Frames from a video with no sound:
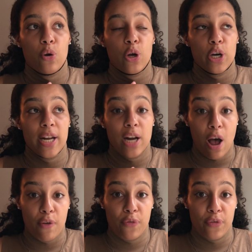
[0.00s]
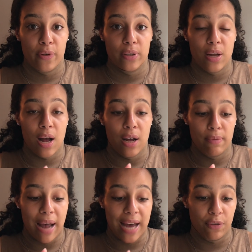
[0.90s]
good enough
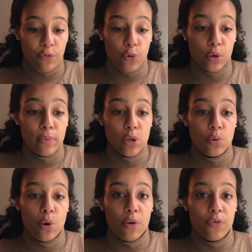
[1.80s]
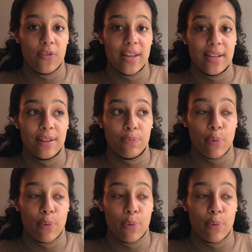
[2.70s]
at informing you of the